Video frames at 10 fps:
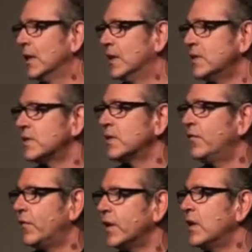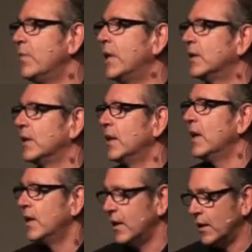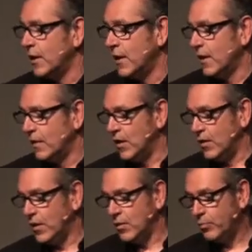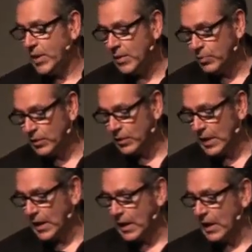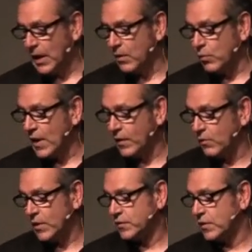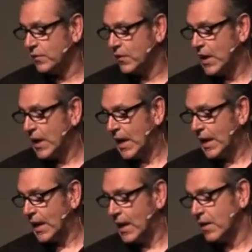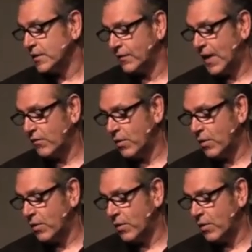This is a fundamental learning that people run the risk of. At the heart of every